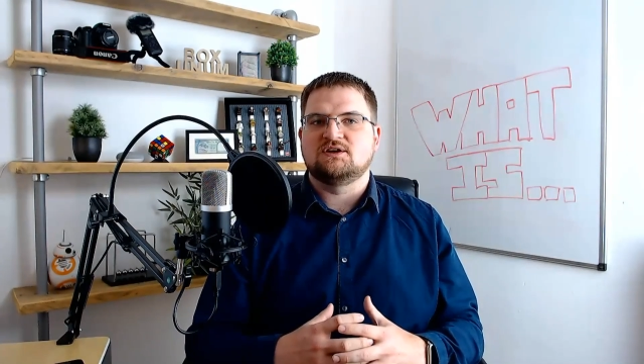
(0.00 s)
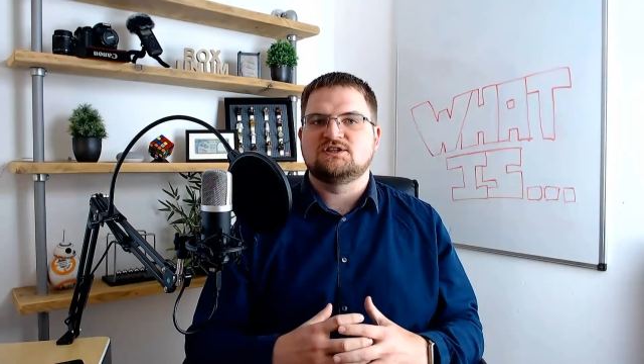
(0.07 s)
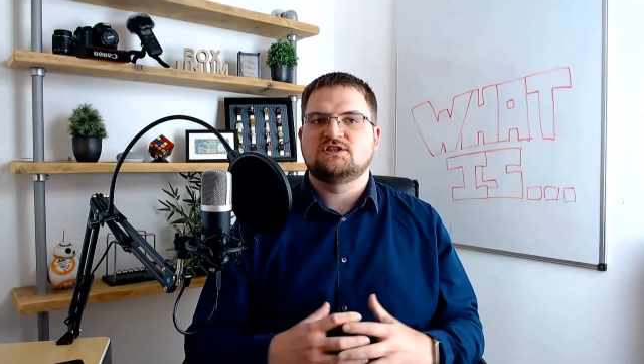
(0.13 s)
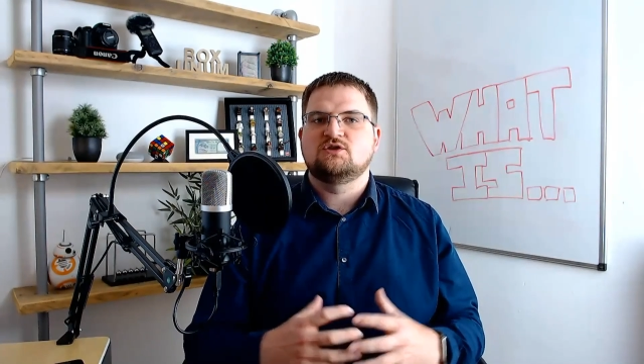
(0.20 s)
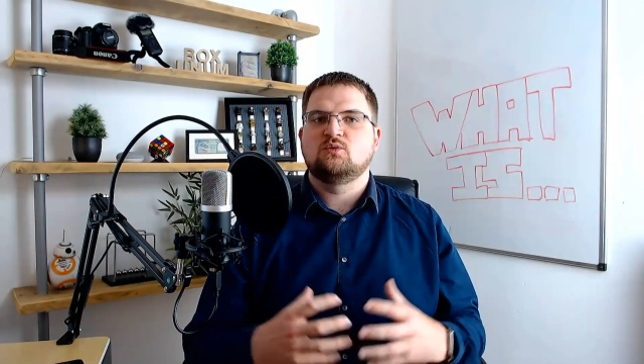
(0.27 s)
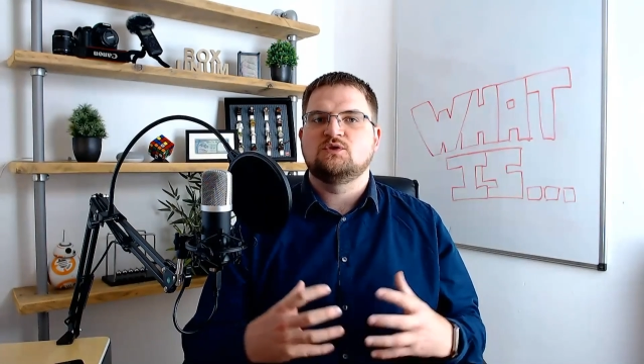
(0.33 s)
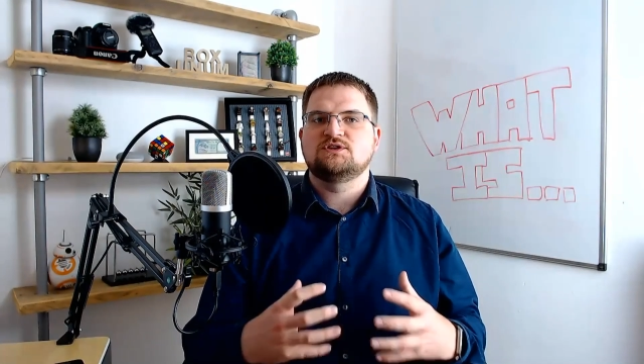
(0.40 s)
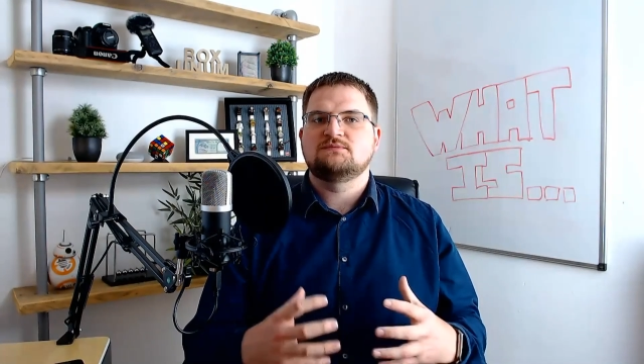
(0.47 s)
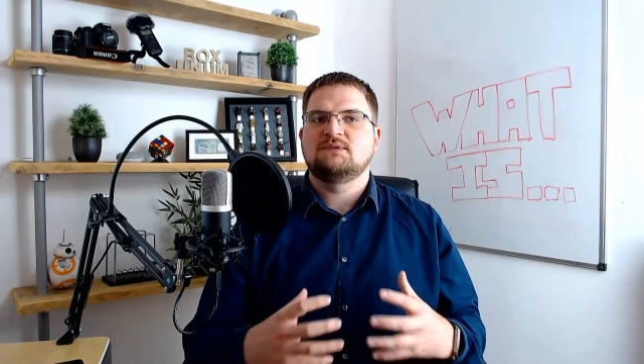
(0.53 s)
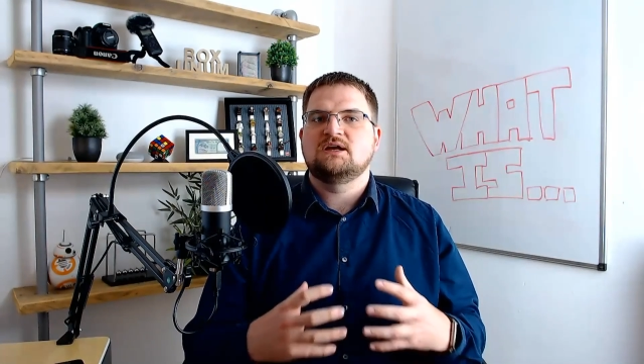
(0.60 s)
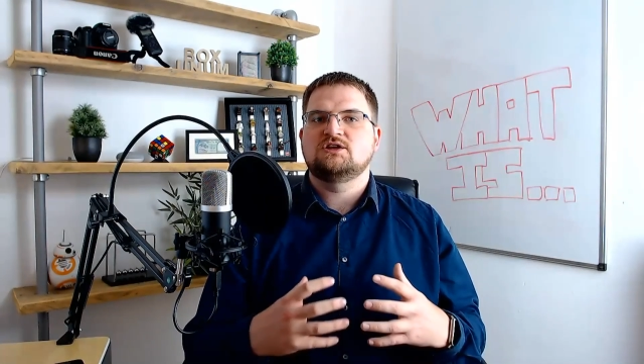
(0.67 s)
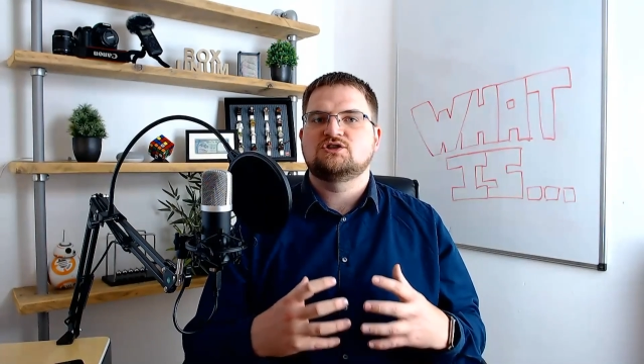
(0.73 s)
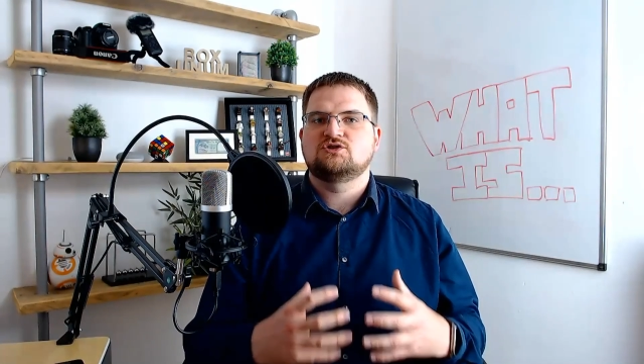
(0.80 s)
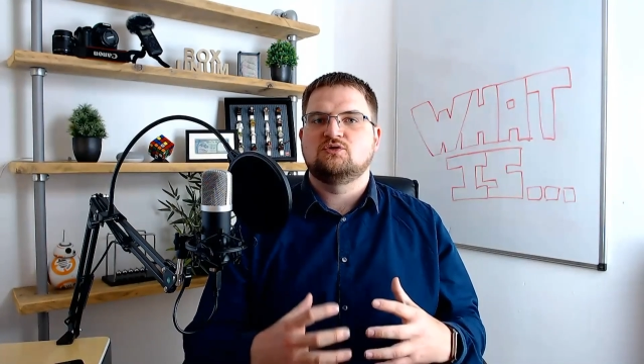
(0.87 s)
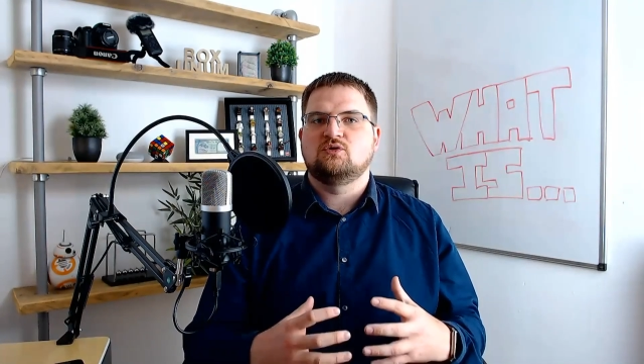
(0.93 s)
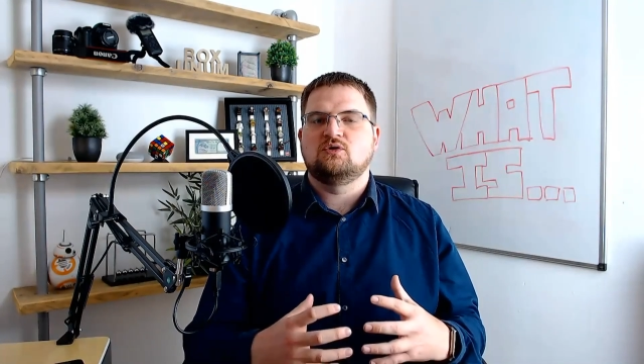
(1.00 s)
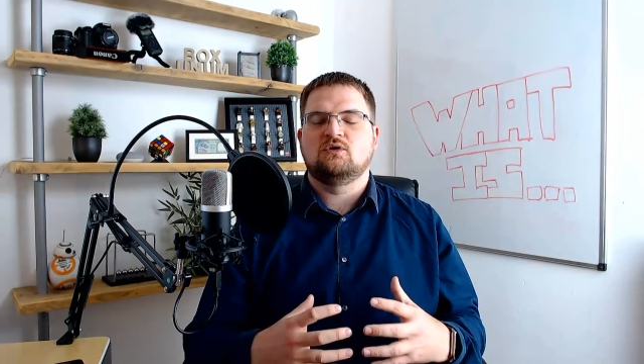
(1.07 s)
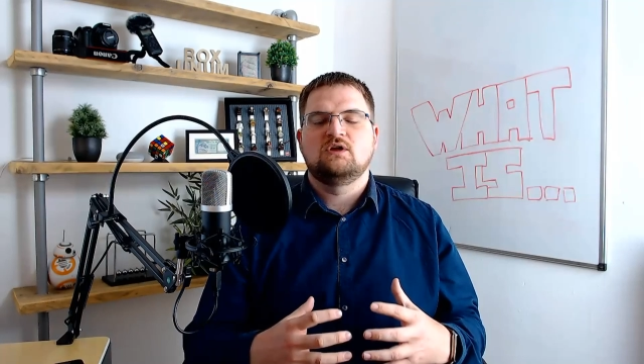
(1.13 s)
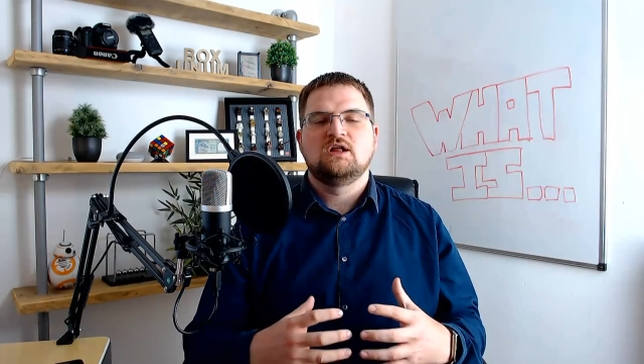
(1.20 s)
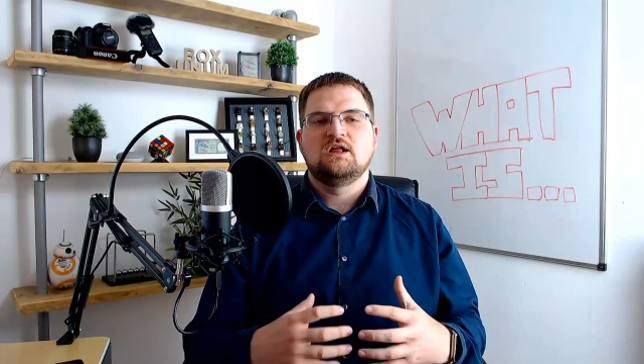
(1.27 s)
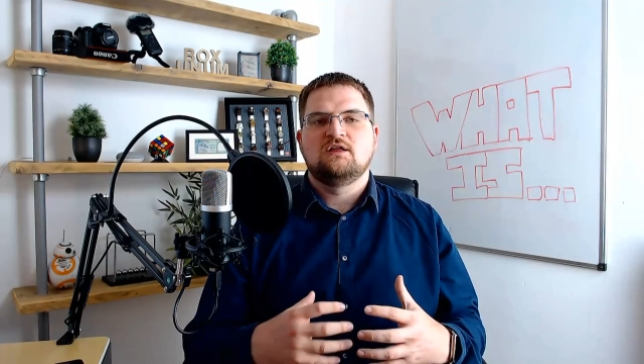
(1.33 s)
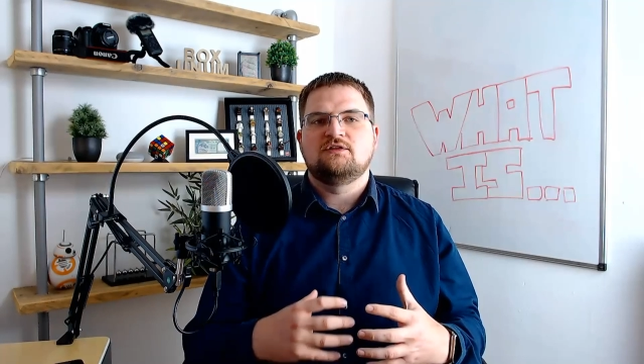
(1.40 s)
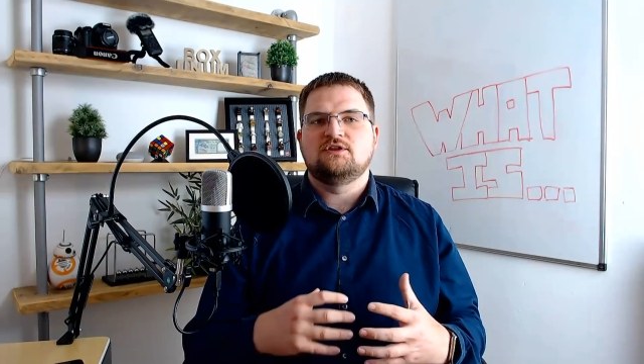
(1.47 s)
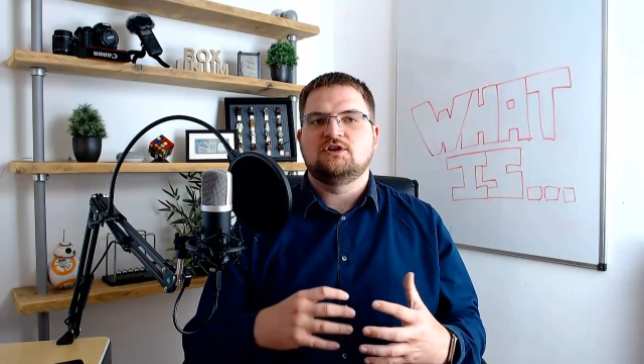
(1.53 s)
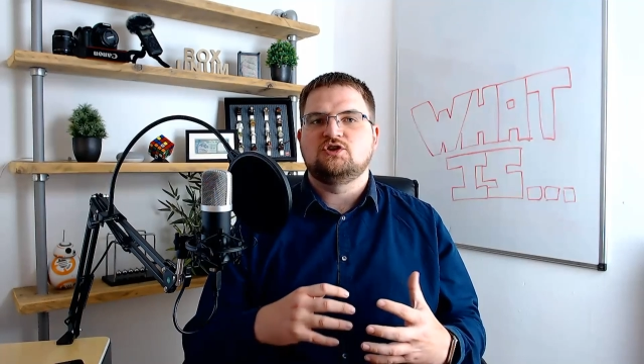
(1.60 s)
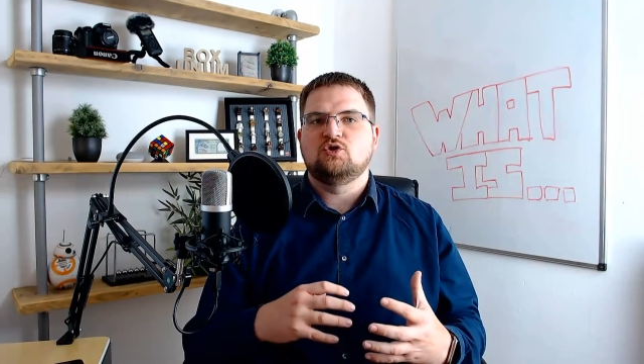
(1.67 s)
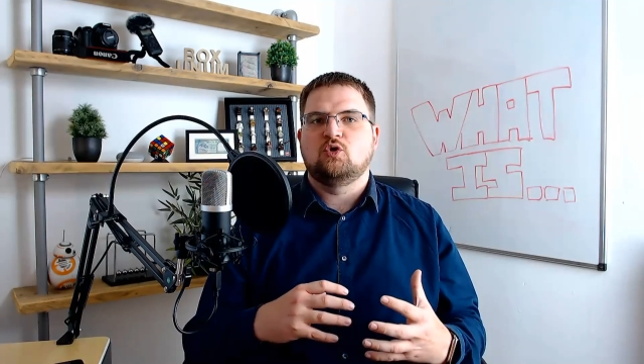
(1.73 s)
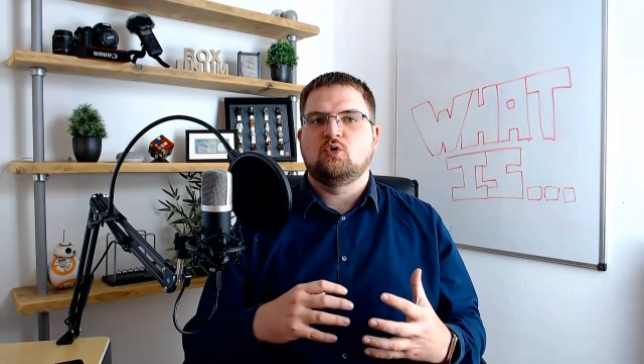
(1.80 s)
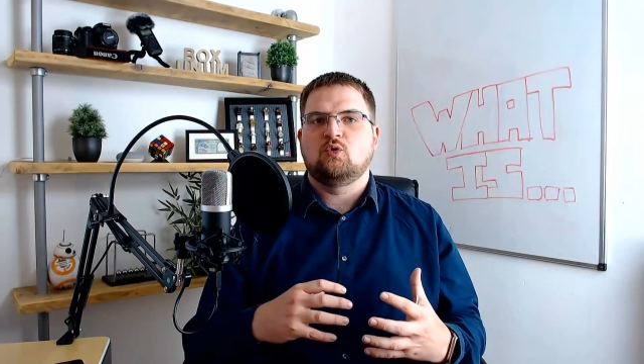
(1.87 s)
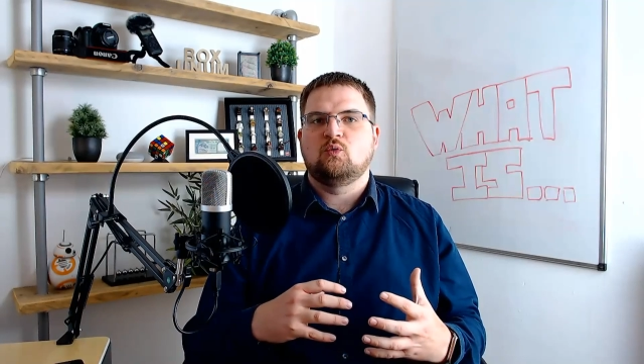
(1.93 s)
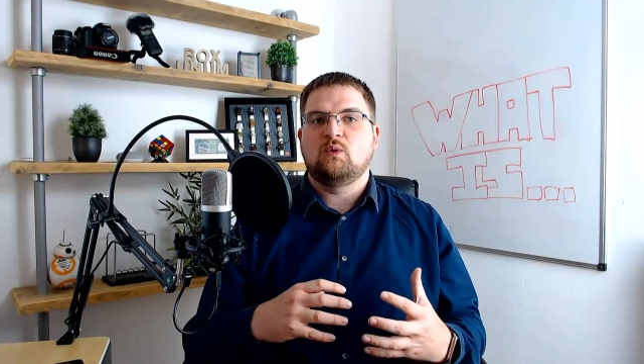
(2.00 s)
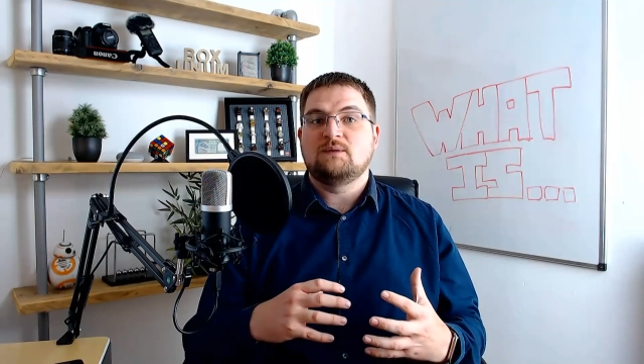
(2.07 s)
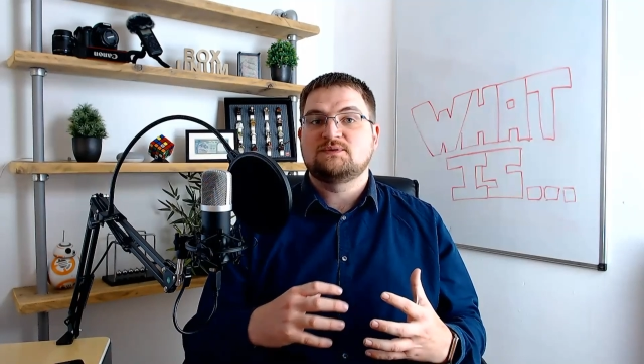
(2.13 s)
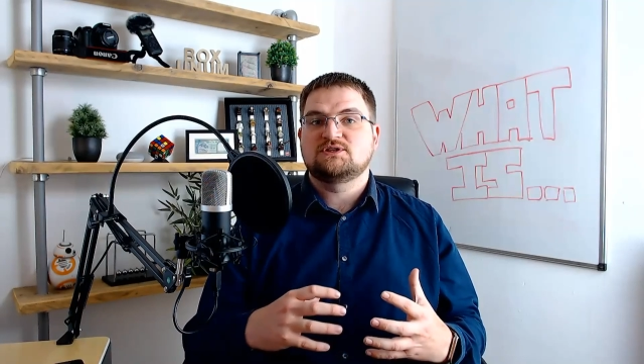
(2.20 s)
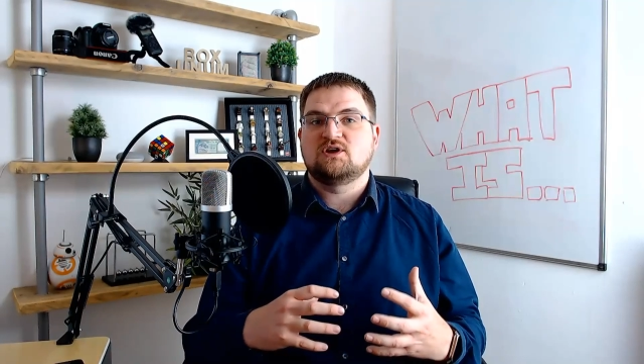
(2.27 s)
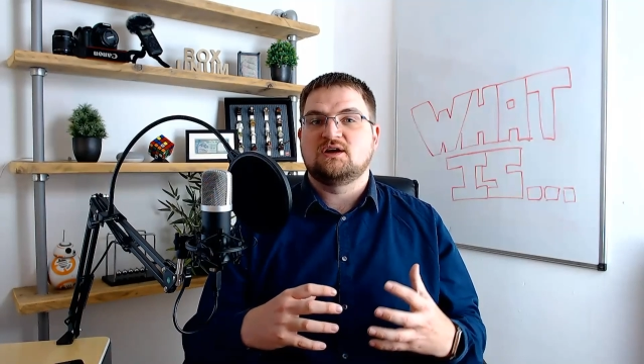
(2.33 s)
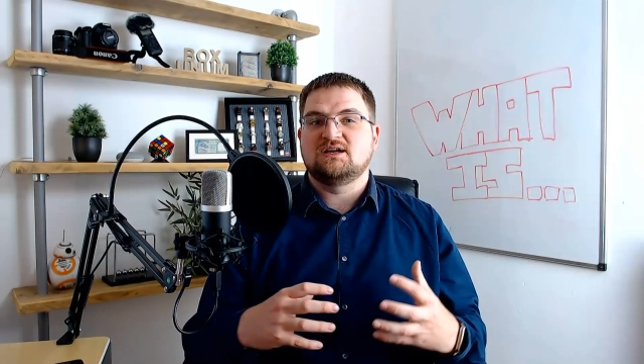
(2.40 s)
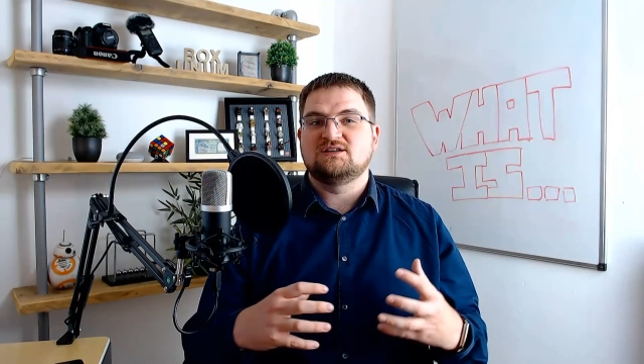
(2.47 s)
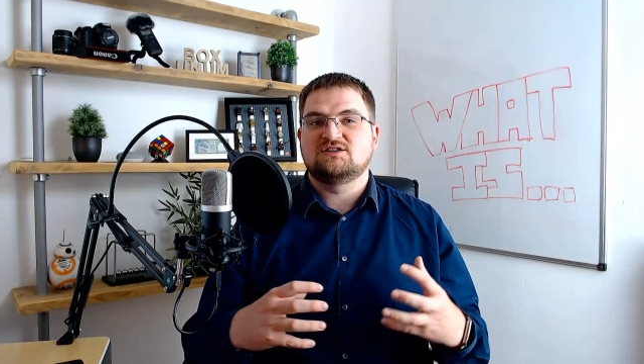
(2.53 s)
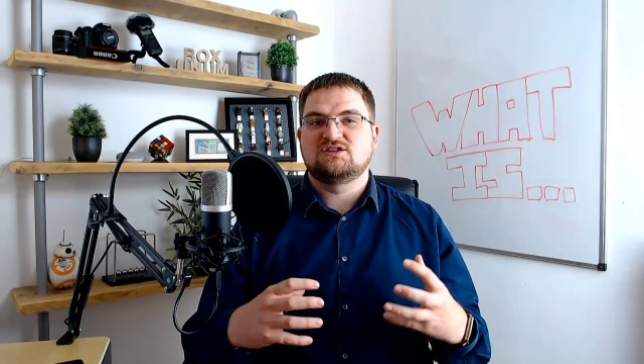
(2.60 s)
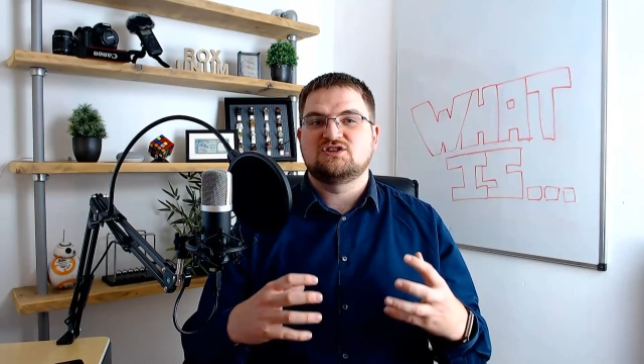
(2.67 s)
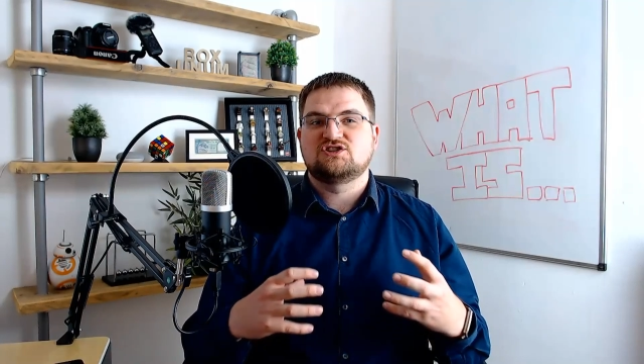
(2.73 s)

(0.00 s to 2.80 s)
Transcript: So you want to make sure that your website is